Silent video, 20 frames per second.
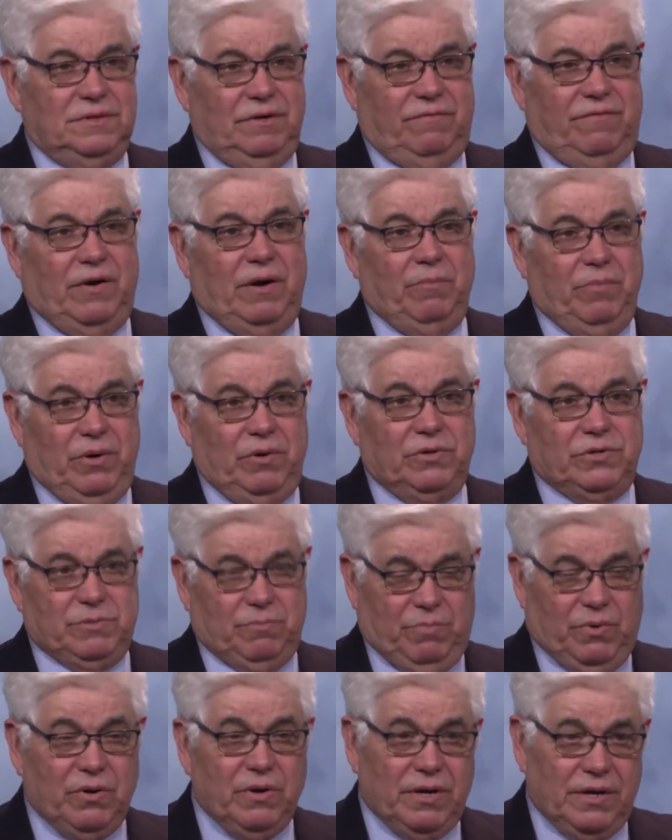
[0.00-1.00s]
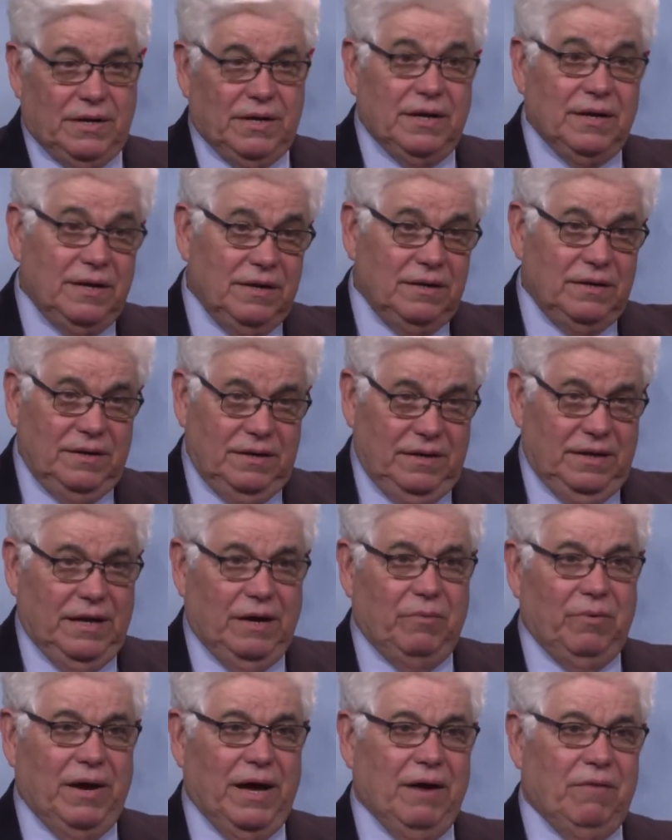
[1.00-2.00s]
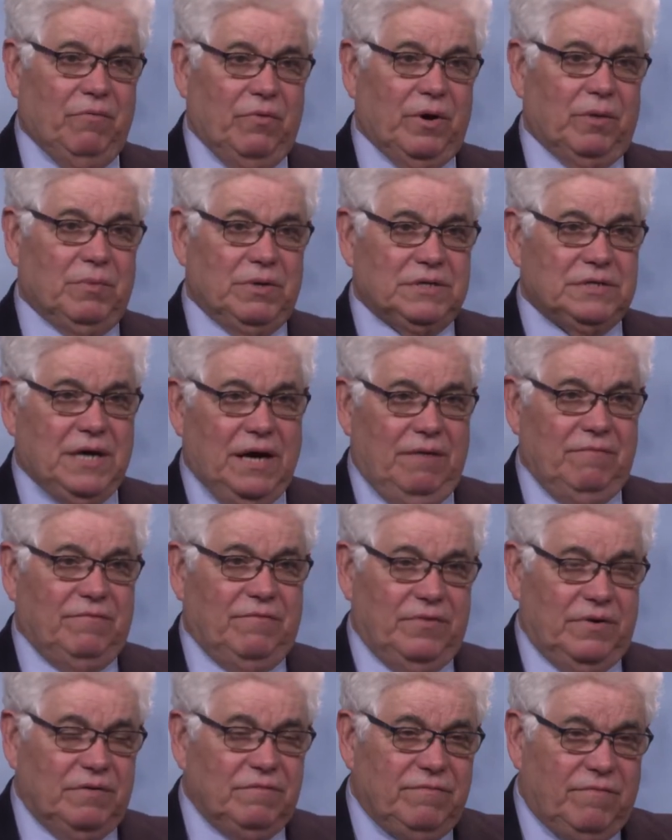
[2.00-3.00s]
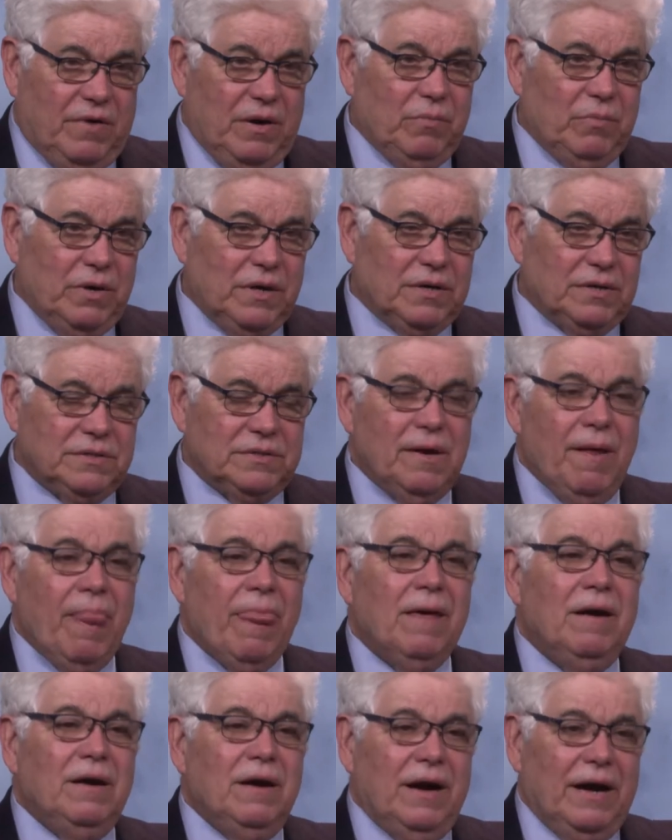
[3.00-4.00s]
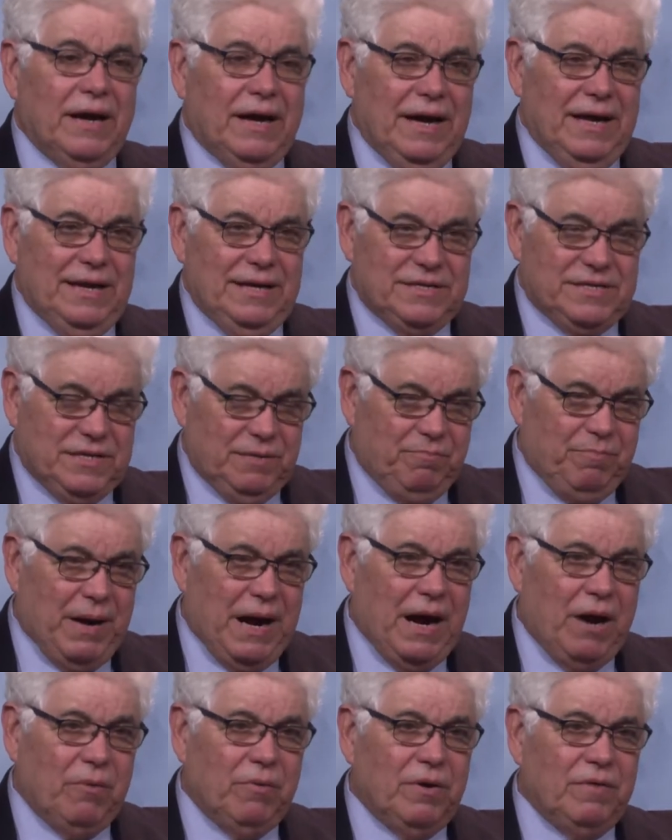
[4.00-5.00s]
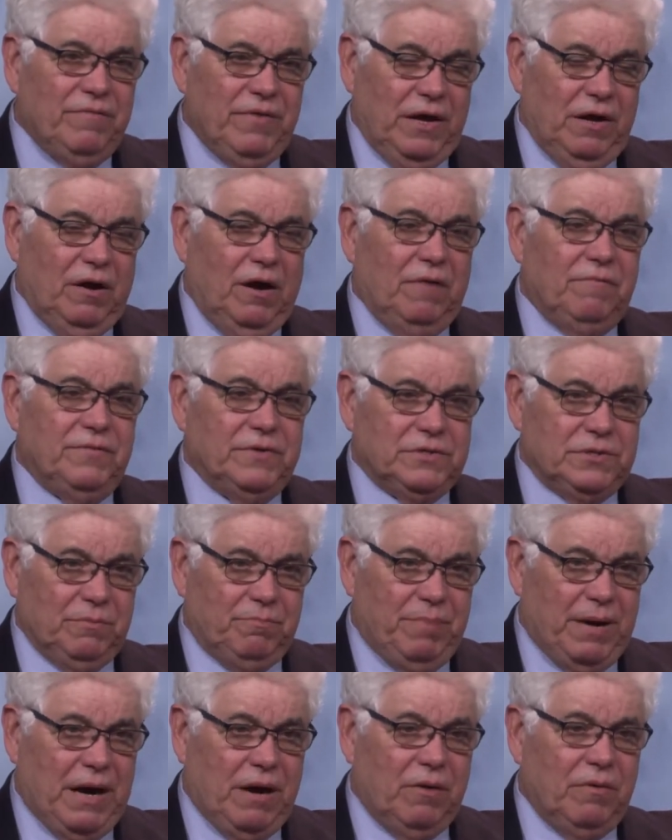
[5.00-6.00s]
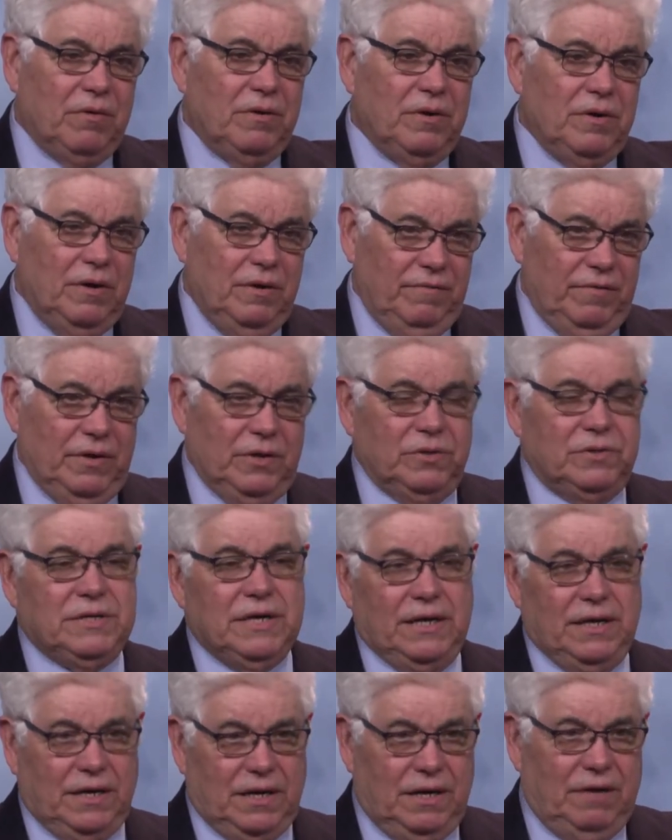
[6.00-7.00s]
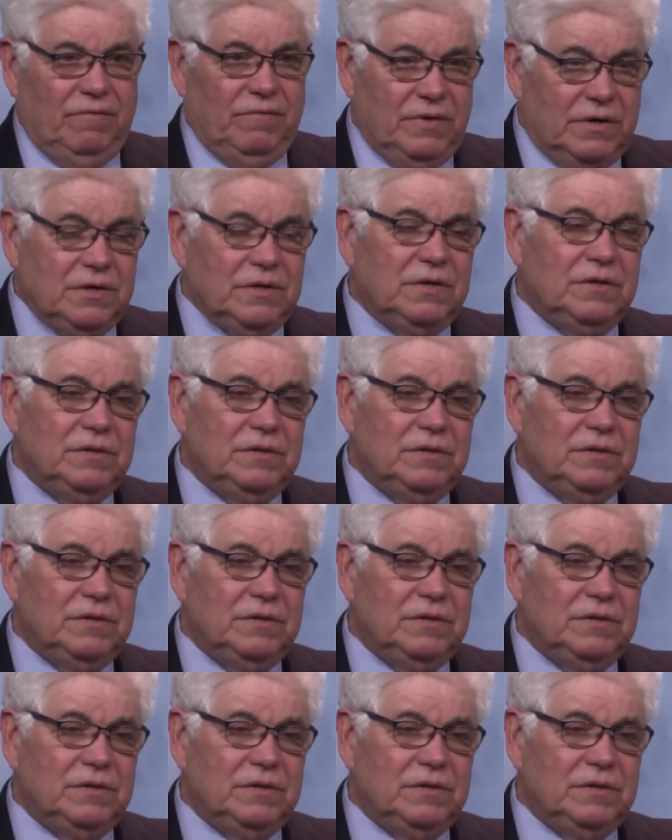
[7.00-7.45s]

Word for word: the Farm Bureau supported it, and now we have workman's comp for farm workers. Again, it's the power of the office, the power of the lieutenant governor.